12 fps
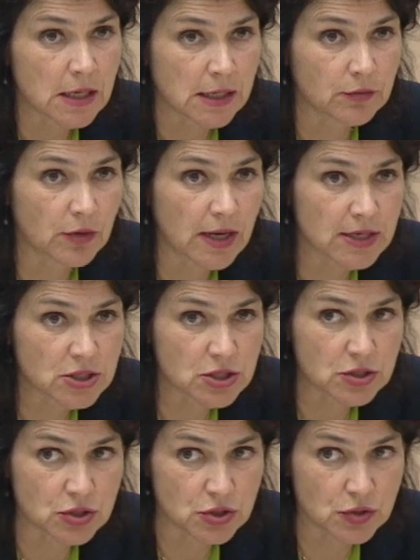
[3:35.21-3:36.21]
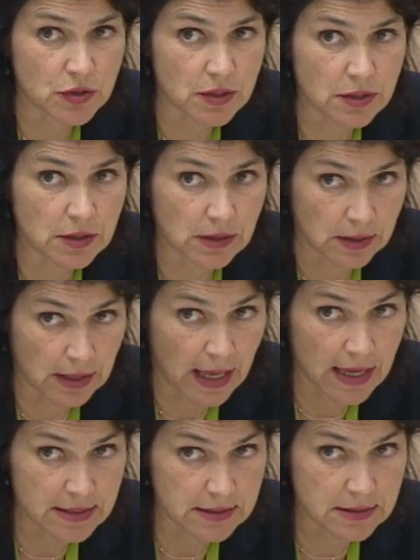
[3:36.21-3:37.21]
In relation to the
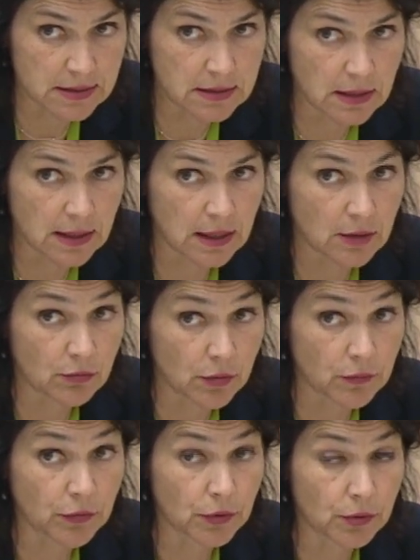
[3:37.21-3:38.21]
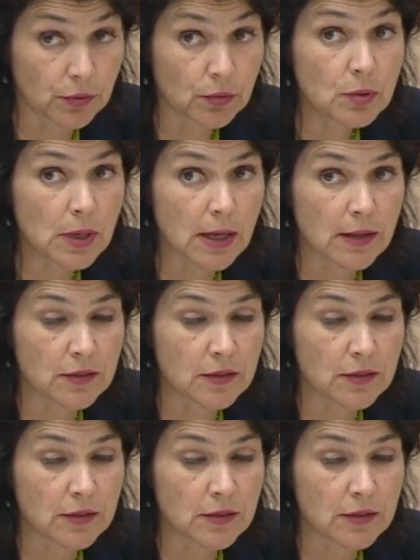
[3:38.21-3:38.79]
Cass review,